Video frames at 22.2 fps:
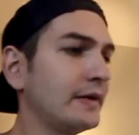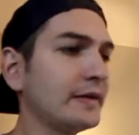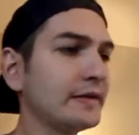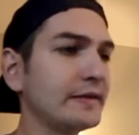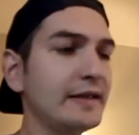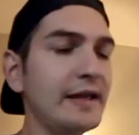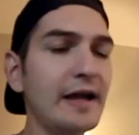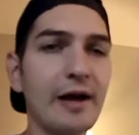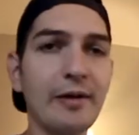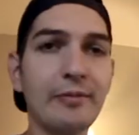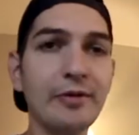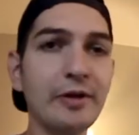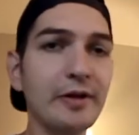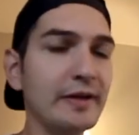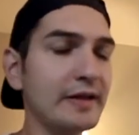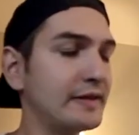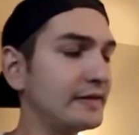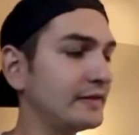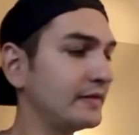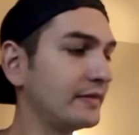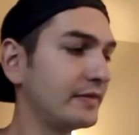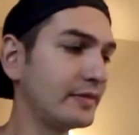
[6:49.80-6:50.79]
Yeah,
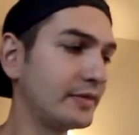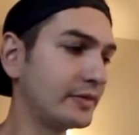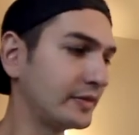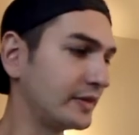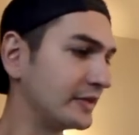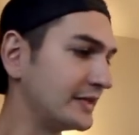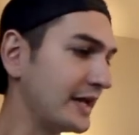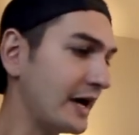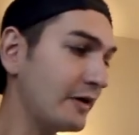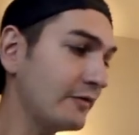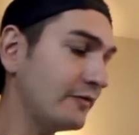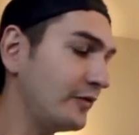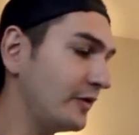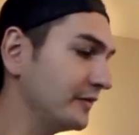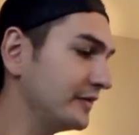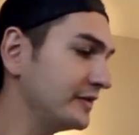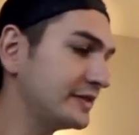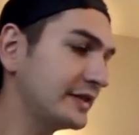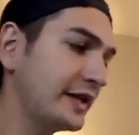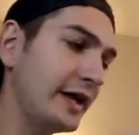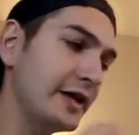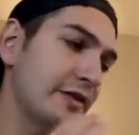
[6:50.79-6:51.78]
really, the downfall of
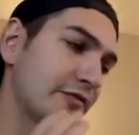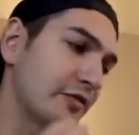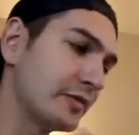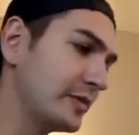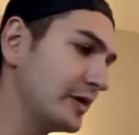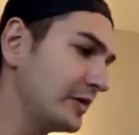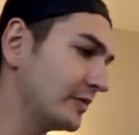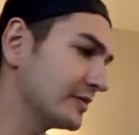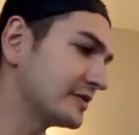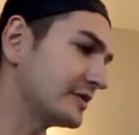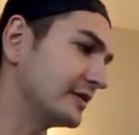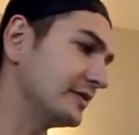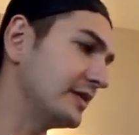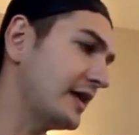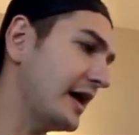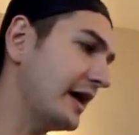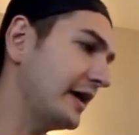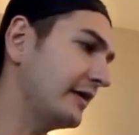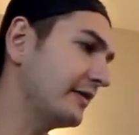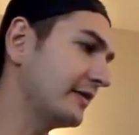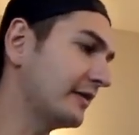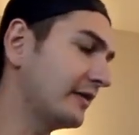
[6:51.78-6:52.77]
these skates for me was the
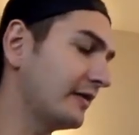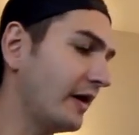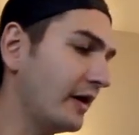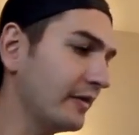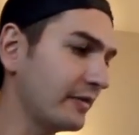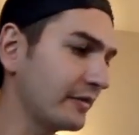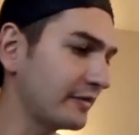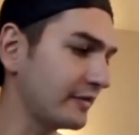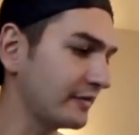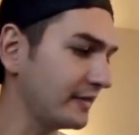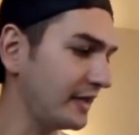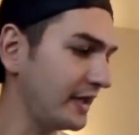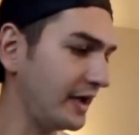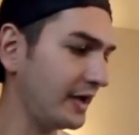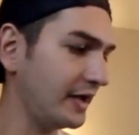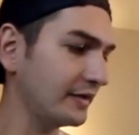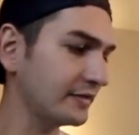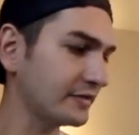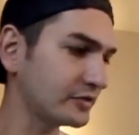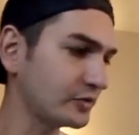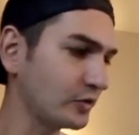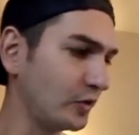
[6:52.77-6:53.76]
liner. Other than
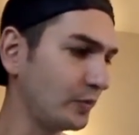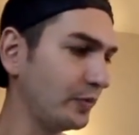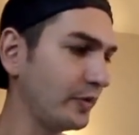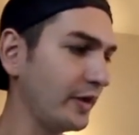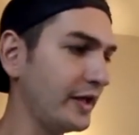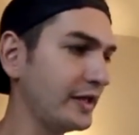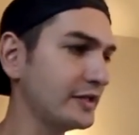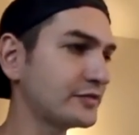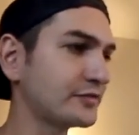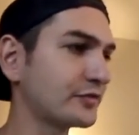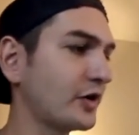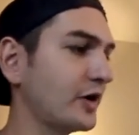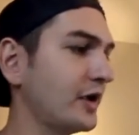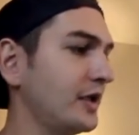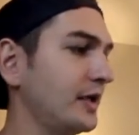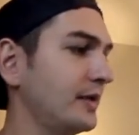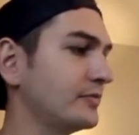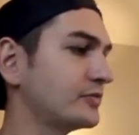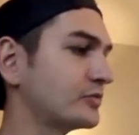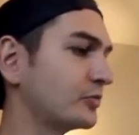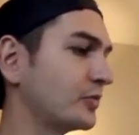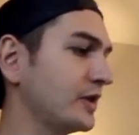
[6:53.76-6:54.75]
that, sole plates,
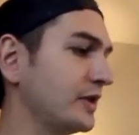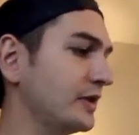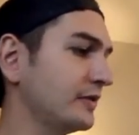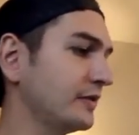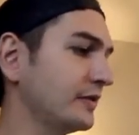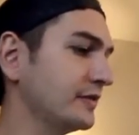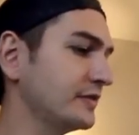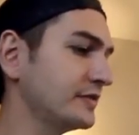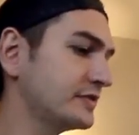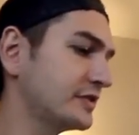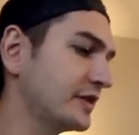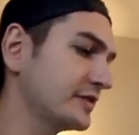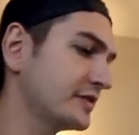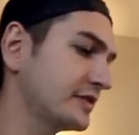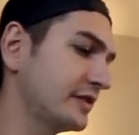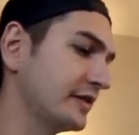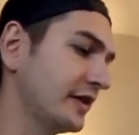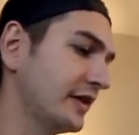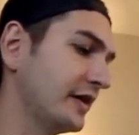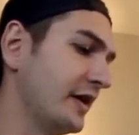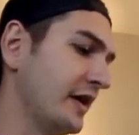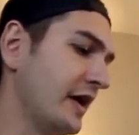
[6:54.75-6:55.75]
frames, wheels, just
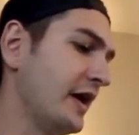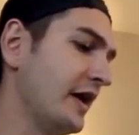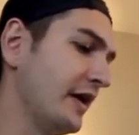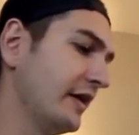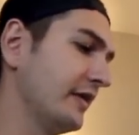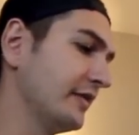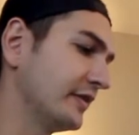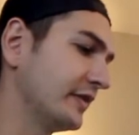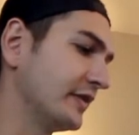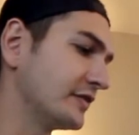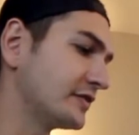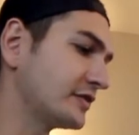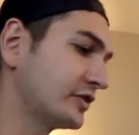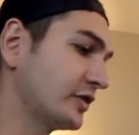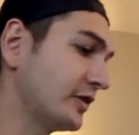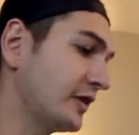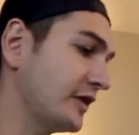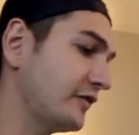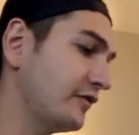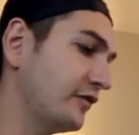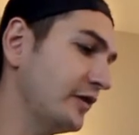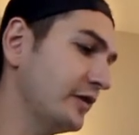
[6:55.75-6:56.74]
the
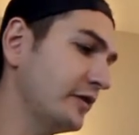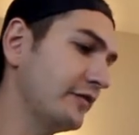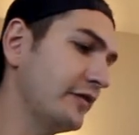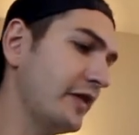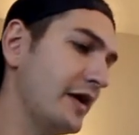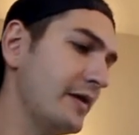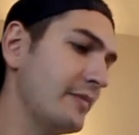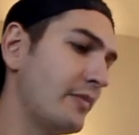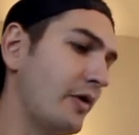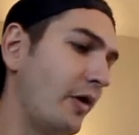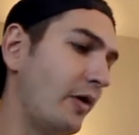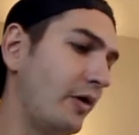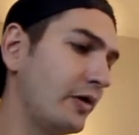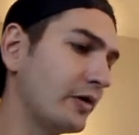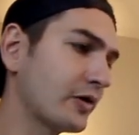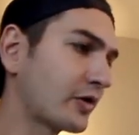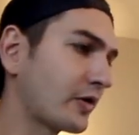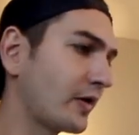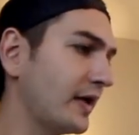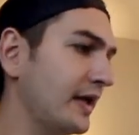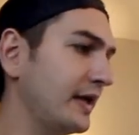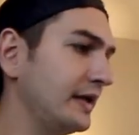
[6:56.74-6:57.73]
sturdy feel of them, all
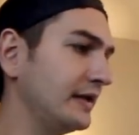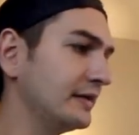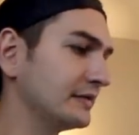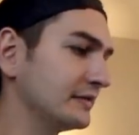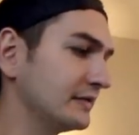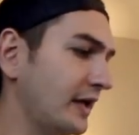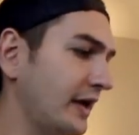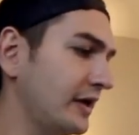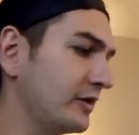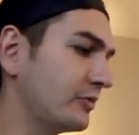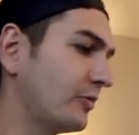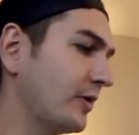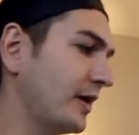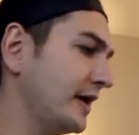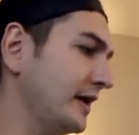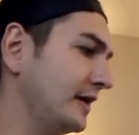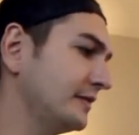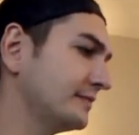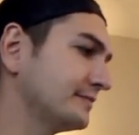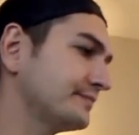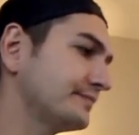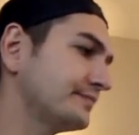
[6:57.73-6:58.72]
great,
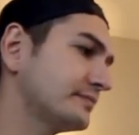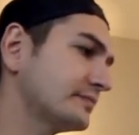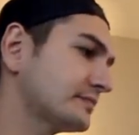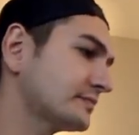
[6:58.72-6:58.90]
lightweight.